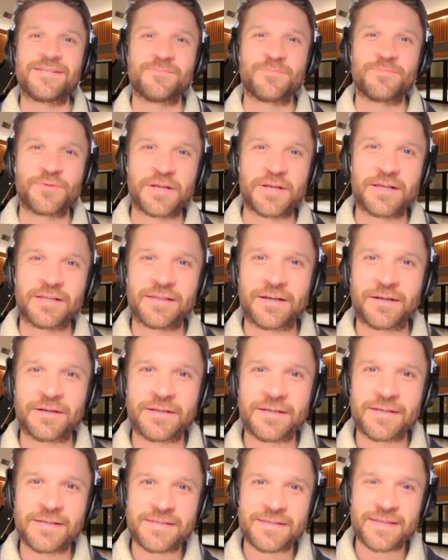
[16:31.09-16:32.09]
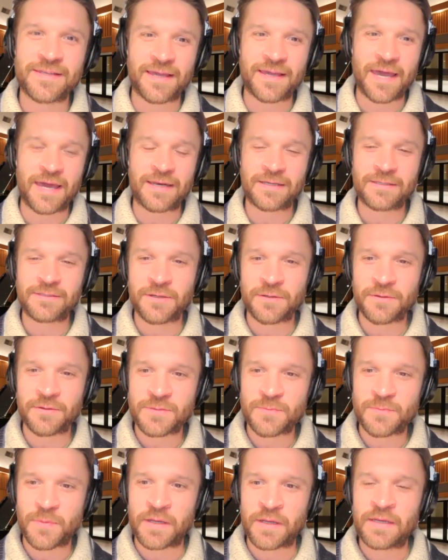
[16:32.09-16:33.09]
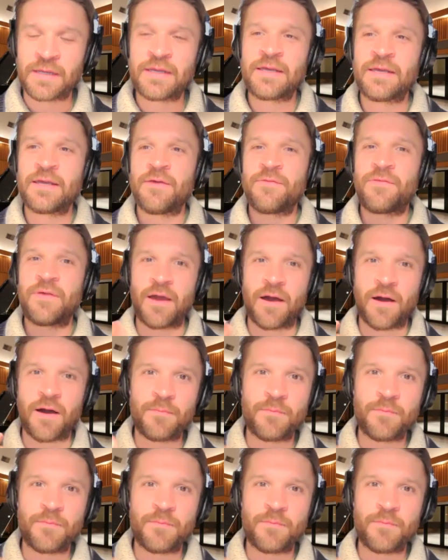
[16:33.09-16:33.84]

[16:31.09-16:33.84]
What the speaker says: and pretty hilarious like anecdotes, but they